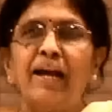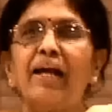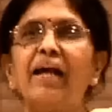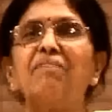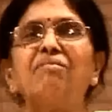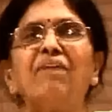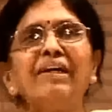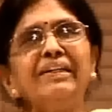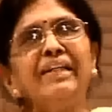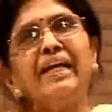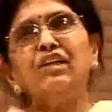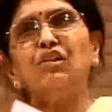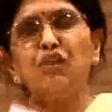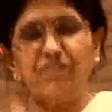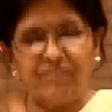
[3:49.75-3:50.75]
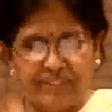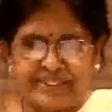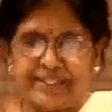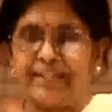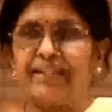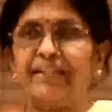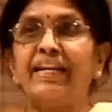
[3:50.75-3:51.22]
What they are doing with
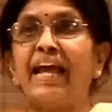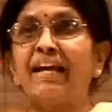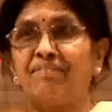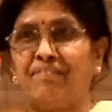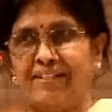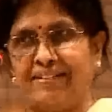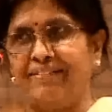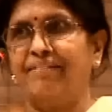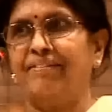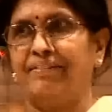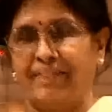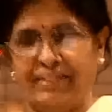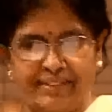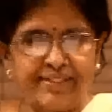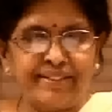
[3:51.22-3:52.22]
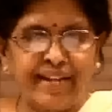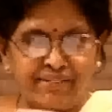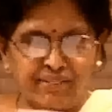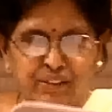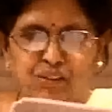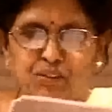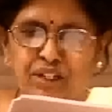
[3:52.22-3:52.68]
the language, just I
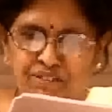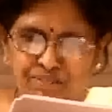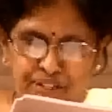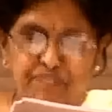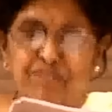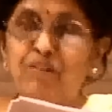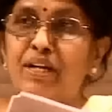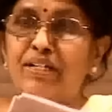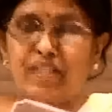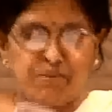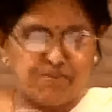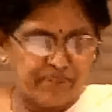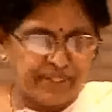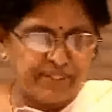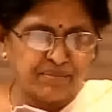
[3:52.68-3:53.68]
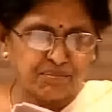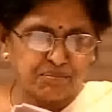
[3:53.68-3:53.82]
want to give a few examples.